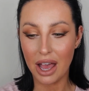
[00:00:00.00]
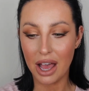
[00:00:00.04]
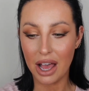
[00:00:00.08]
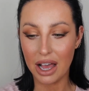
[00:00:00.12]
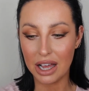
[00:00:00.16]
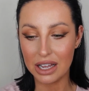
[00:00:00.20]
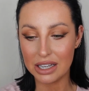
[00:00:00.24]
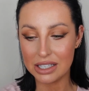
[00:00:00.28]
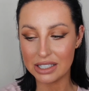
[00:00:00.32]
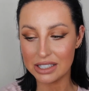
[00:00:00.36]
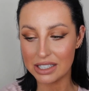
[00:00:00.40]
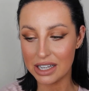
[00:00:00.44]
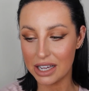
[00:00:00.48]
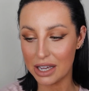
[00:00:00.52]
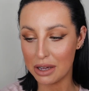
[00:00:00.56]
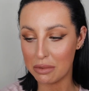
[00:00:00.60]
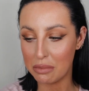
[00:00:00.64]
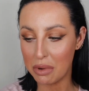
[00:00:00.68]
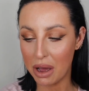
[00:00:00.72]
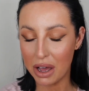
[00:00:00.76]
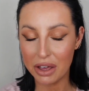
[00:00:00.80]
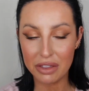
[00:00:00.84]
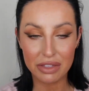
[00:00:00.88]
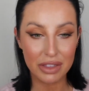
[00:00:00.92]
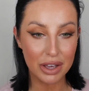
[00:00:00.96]
And
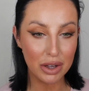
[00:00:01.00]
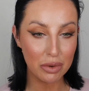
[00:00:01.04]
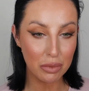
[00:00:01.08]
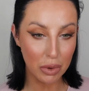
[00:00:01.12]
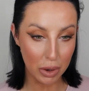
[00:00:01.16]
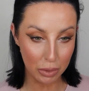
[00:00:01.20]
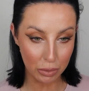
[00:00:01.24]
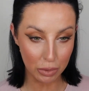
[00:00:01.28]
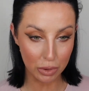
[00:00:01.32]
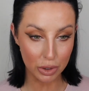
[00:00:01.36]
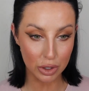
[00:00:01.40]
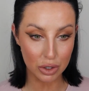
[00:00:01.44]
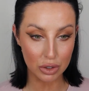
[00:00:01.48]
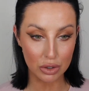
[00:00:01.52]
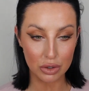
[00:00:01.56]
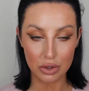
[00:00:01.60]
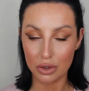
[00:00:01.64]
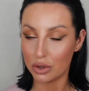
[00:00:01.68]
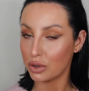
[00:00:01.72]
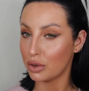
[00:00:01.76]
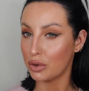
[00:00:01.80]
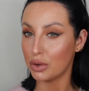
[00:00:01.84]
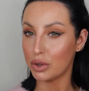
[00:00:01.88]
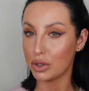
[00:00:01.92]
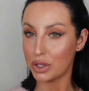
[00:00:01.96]
I think what I'm going
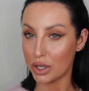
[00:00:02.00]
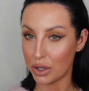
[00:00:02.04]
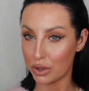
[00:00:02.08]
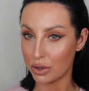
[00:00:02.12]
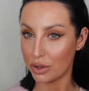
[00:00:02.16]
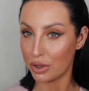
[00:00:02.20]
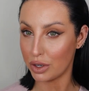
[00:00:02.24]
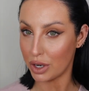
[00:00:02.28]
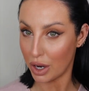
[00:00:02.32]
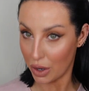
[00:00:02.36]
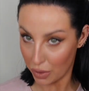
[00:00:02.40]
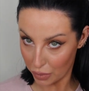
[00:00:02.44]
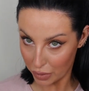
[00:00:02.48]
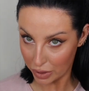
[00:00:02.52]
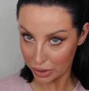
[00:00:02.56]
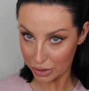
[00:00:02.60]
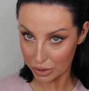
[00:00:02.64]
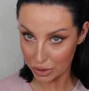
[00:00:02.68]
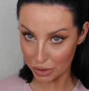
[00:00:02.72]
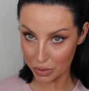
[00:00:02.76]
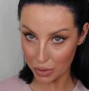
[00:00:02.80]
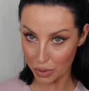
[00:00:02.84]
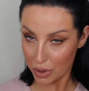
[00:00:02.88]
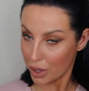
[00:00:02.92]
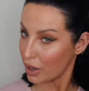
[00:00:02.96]
to go down now is
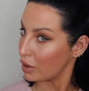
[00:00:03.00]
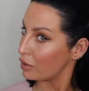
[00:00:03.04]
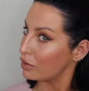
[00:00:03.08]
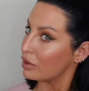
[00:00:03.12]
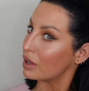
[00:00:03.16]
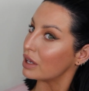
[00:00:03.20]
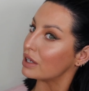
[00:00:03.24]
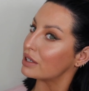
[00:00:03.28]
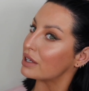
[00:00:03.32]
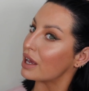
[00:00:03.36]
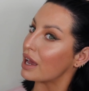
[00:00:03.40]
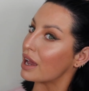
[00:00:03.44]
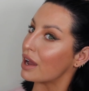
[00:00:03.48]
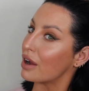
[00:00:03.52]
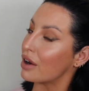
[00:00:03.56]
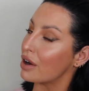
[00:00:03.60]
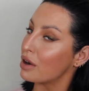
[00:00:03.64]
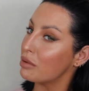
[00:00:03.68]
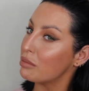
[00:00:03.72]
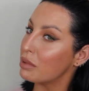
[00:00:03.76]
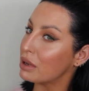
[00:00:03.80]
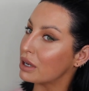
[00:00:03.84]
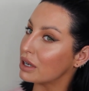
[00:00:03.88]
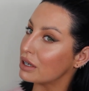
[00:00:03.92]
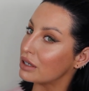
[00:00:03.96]
sort out this
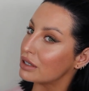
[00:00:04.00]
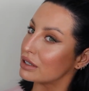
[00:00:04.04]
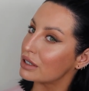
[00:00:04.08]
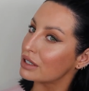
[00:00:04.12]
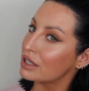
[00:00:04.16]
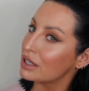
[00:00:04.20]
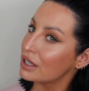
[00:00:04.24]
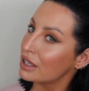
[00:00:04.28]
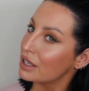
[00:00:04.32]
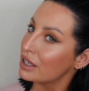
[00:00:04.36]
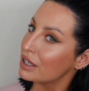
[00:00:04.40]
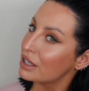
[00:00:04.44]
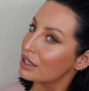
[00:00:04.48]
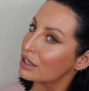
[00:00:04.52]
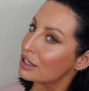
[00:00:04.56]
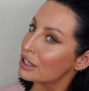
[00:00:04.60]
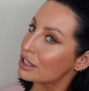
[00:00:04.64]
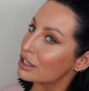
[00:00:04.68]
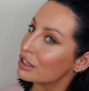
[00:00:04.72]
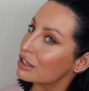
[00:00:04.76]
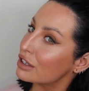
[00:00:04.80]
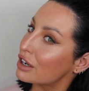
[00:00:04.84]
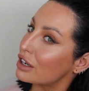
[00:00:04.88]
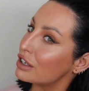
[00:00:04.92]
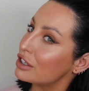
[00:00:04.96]
hair, because the
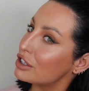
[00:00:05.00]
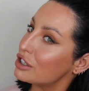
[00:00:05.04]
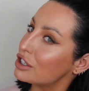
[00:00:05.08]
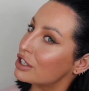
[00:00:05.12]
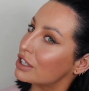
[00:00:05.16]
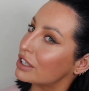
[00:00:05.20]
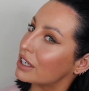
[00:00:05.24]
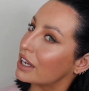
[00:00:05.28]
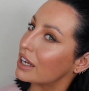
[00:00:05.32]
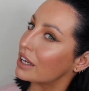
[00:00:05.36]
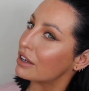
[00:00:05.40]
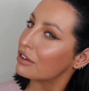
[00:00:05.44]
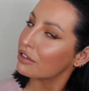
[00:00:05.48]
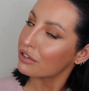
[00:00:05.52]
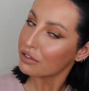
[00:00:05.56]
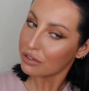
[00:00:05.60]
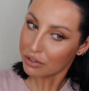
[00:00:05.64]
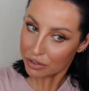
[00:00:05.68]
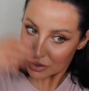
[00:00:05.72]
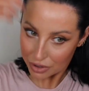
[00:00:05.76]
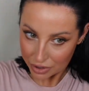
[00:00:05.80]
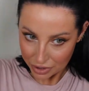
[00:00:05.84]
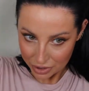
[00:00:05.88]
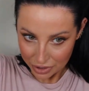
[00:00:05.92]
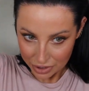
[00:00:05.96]
scrunchy
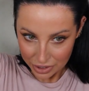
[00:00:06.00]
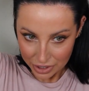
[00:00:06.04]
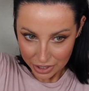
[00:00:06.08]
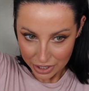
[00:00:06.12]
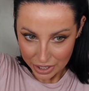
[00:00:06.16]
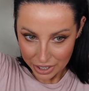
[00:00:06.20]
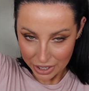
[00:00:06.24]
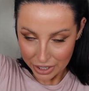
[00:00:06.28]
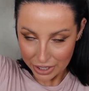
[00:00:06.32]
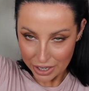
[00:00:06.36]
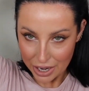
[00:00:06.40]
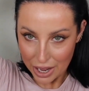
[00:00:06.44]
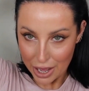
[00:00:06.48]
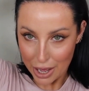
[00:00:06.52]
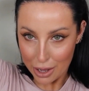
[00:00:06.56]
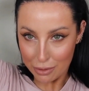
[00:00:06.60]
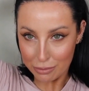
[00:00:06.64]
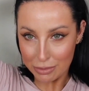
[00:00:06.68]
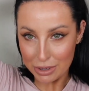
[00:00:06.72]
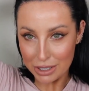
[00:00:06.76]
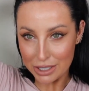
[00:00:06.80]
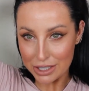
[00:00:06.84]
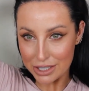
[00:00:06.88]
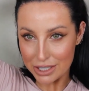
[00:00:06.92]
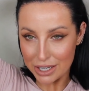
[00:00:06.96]
life ain't
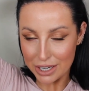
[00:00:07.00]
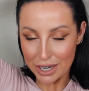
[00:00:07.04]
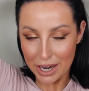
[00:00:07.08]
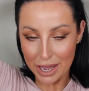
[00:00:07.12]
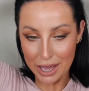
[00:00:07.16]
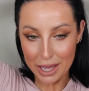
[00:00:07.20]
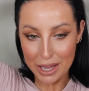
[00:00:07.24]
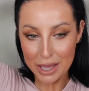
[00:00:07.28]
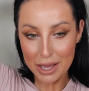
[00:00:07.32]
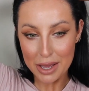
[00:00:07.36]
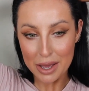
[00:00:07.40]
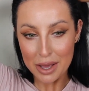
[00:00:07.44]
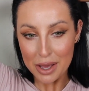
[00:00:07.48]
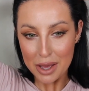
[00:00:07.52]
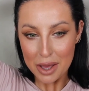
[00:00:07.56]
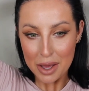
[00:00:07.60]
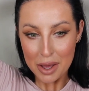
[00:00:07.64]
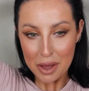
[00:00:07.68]
happening tonight.